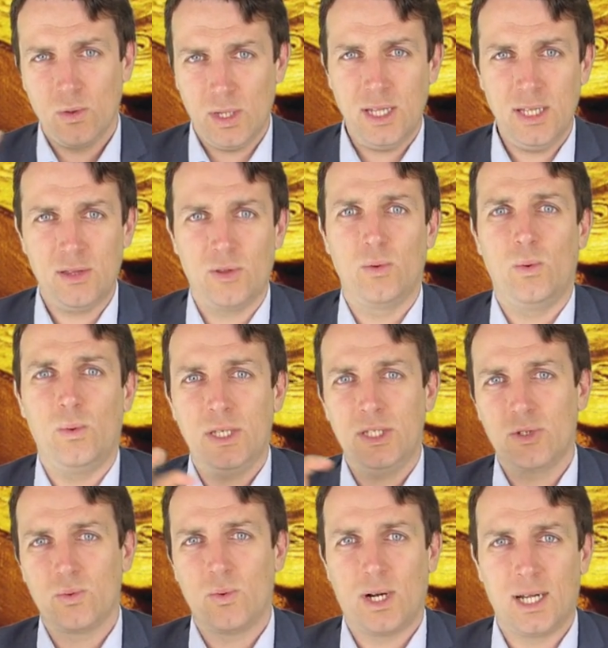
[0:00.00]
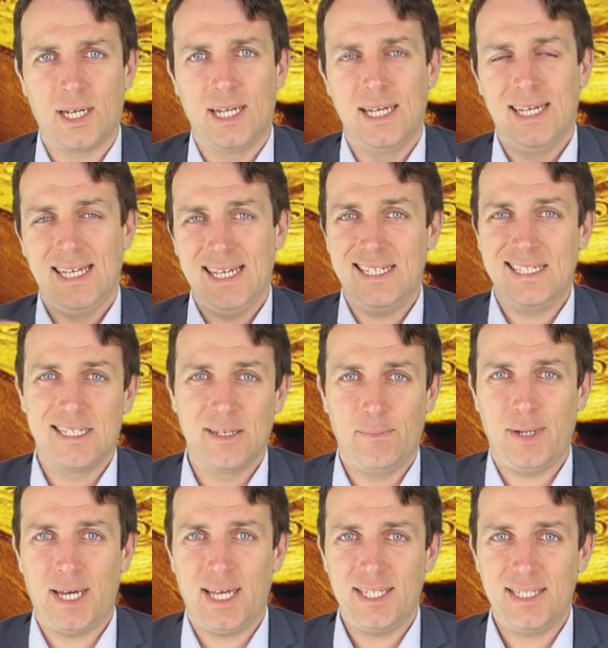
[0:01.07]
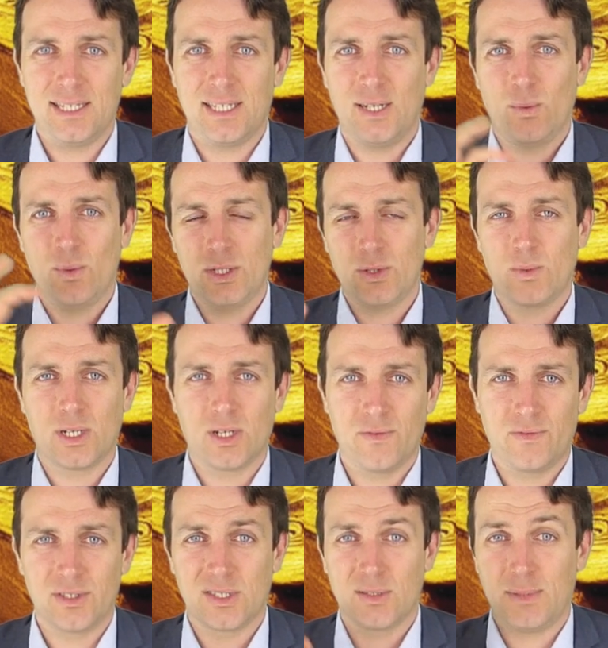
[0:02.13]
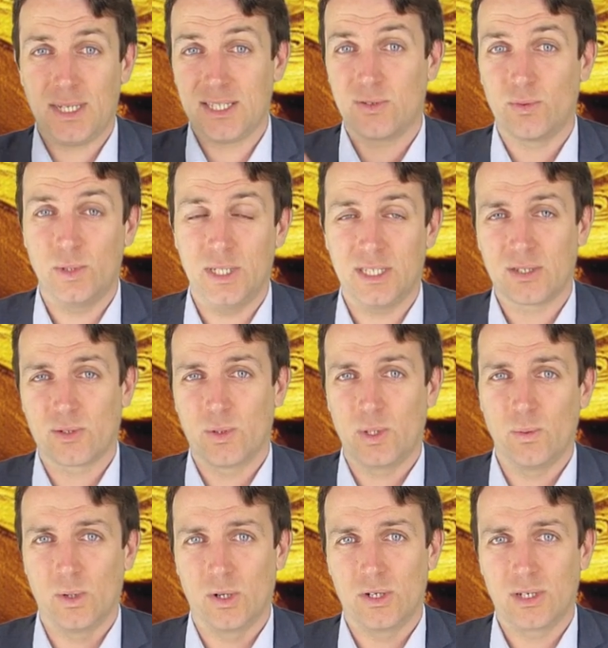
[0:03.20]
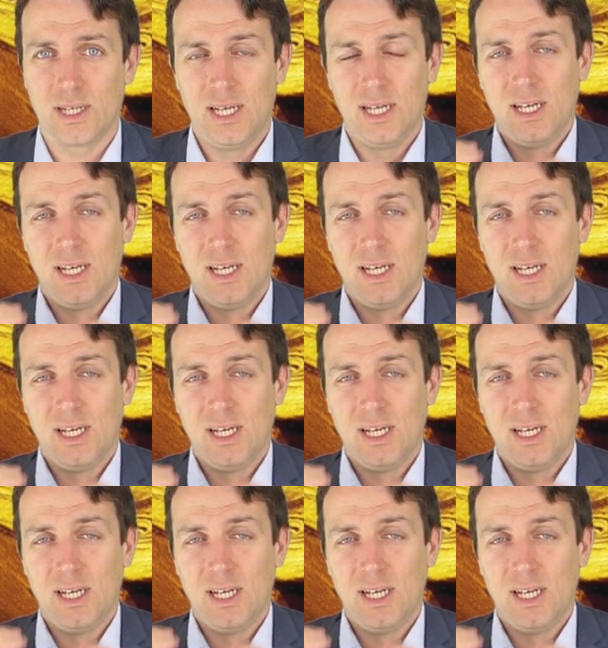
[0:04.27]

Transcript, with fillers: into which one is the best and which one offers the best risk reward.